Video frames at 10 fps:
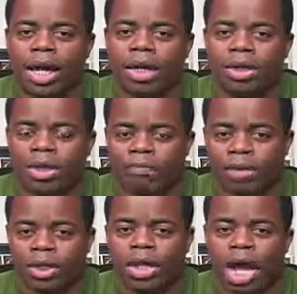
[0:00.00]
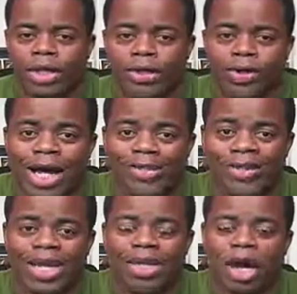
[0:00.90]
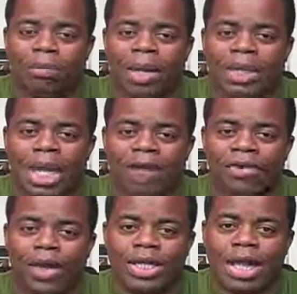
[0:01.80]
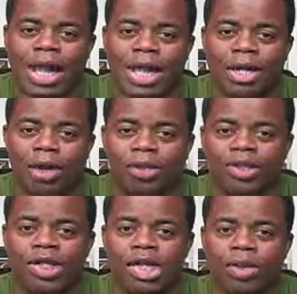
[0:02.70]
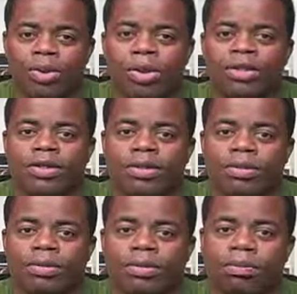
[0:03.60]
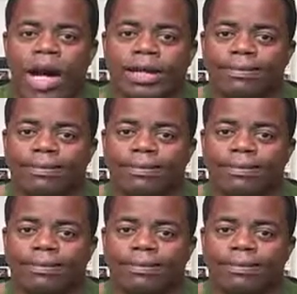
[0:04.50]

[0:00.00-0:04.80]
look forward to talking to you guys again on Monday. Have a great day, and I will see you soon. Bye.